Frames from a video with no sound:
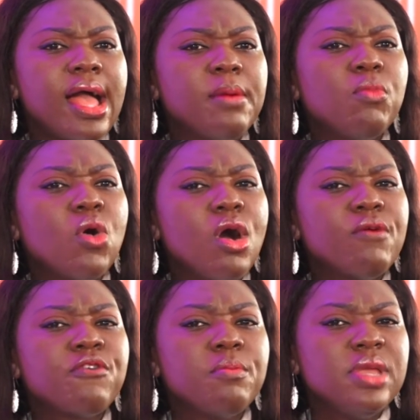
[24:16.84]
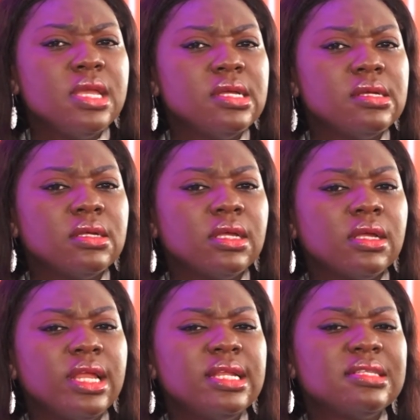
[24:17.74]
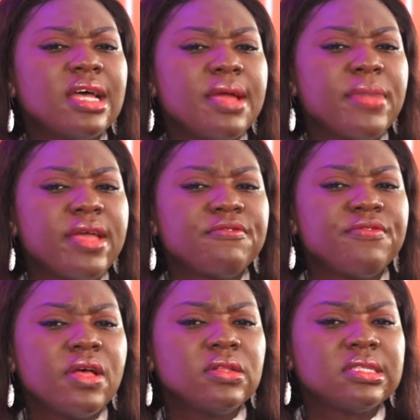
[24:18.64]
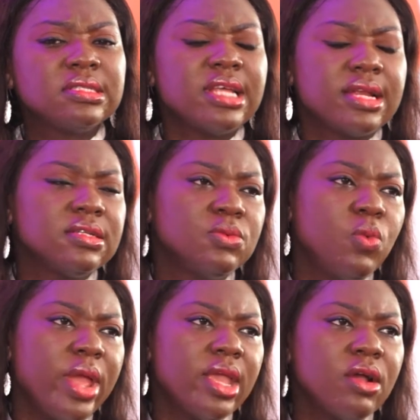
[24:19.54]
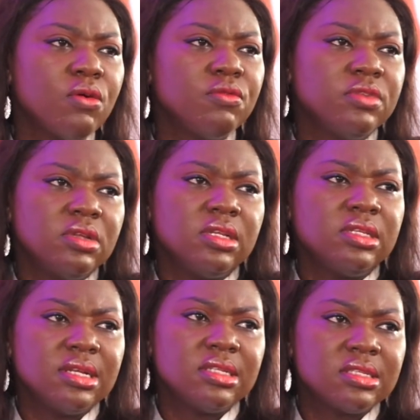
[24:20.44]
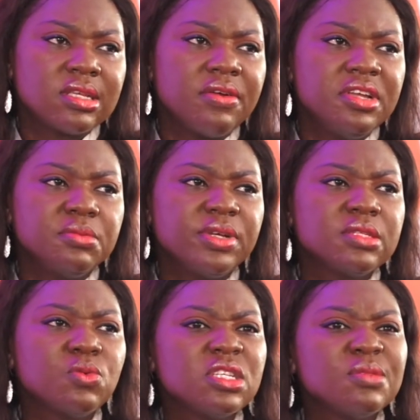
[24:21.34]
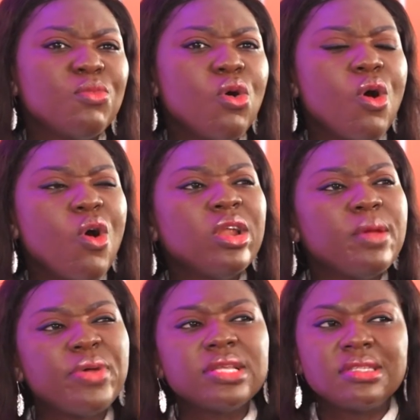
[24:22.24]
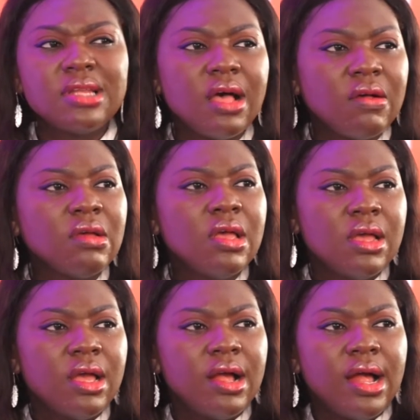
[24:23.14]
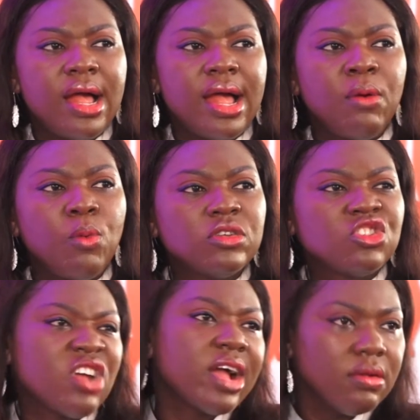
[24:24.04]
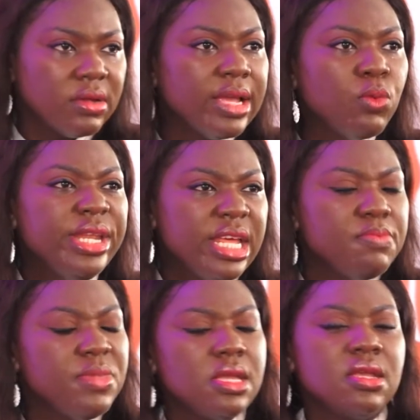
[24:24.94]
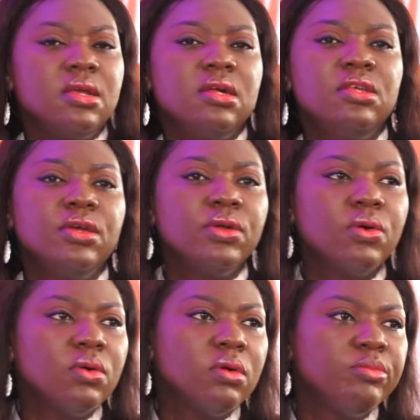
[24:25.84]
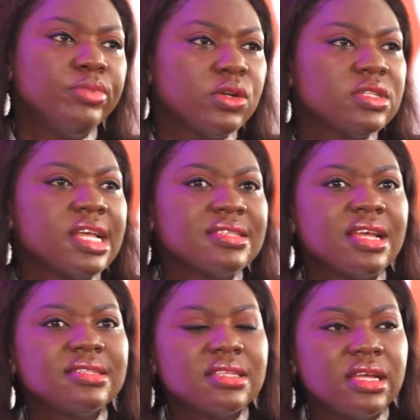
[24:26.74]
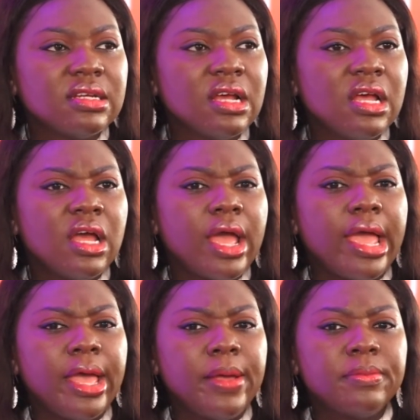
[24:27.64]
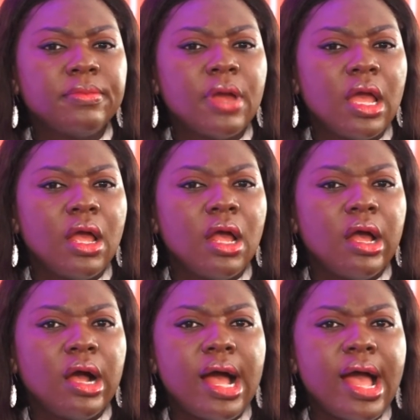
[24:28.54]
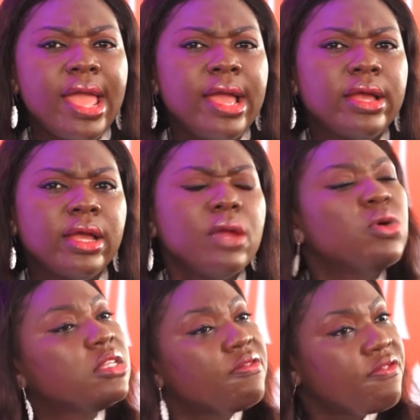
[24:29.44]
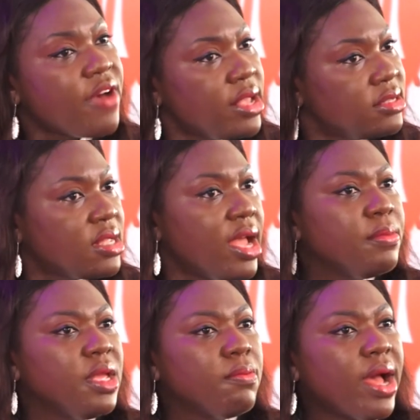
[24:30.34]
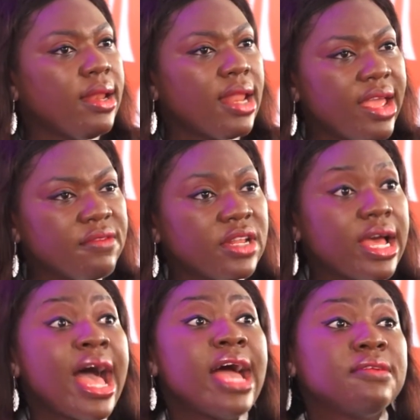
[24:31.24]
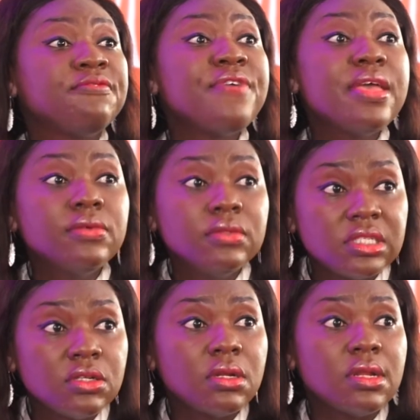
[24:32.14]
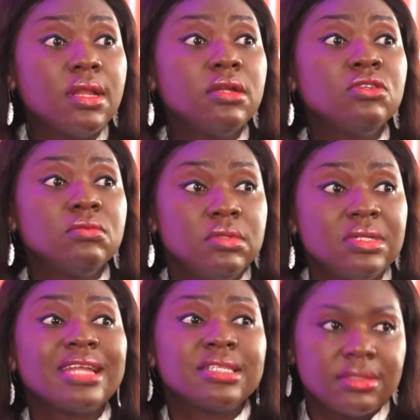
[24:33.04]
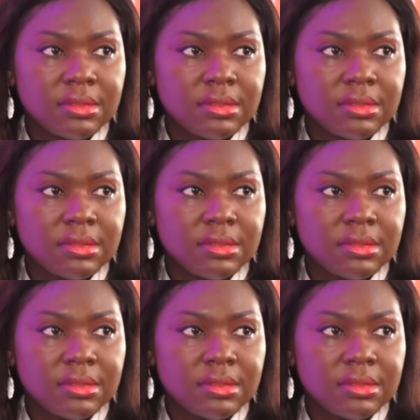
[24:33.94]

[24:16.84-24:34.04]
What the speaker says: More for me, anytime I felt that way of the discouragement was more on a personal struggle within me, you know, because as I said, it was the first time in my life that I had failed that